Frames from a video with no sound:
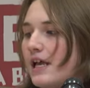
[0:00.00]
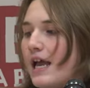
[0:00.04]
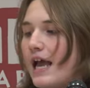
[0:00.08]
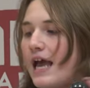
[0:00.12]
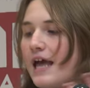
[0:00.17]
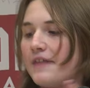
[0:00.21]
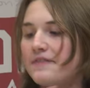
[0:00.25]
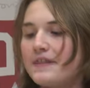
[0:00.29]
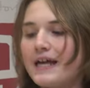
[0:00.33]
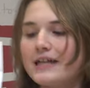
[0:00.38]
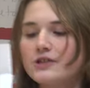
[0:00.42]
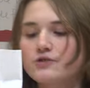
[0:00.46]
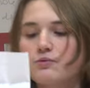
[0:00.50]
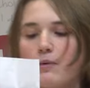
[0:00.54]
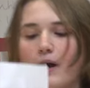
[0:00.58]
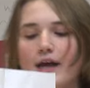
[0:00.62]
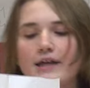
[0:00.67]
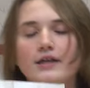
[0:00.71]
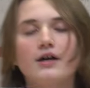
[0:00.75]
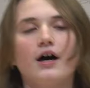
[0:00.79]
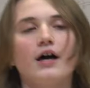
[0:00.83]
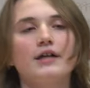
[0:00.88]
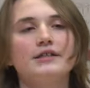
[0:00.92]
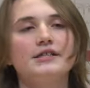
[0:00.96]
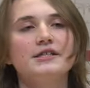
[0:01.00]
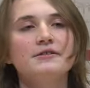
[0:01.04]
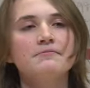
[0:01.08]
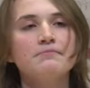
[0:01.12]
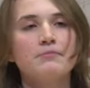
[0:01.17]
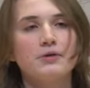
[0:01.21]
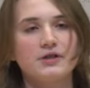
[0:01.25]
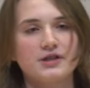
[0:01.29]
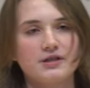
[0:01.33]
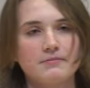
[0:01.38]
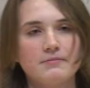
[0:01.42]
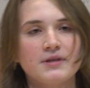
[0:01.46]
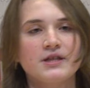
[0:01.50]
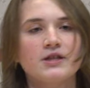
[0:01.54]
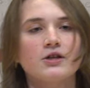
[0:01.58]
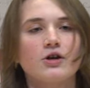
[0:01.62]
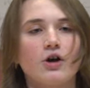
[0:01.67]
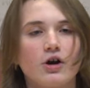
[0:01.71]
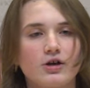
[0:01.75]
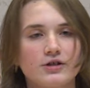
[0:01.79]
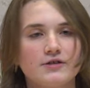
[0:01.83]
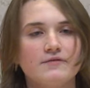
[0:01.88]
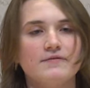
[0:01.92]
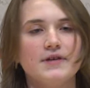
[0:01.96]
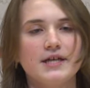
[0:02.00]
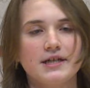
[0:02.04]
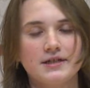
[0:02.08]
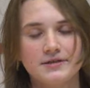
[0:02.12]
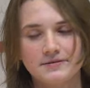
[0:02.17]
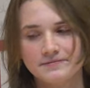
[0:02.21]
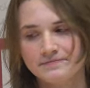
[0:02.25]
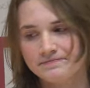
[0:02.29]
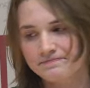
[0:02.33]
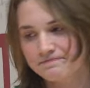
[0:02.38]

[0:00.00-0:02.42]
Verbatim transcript: And that's why God didn't put them in the Garden of Eden.